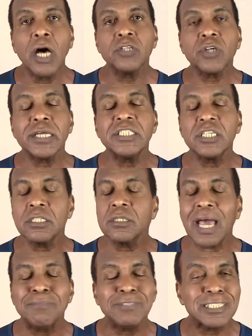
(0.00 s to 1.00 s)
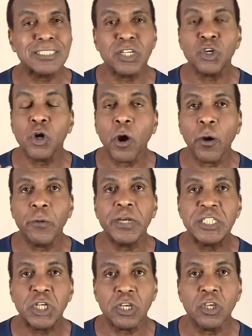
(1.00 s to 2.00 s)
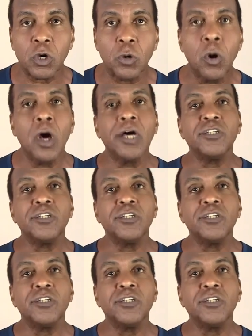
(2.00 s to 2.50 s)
So I'm just encouraging you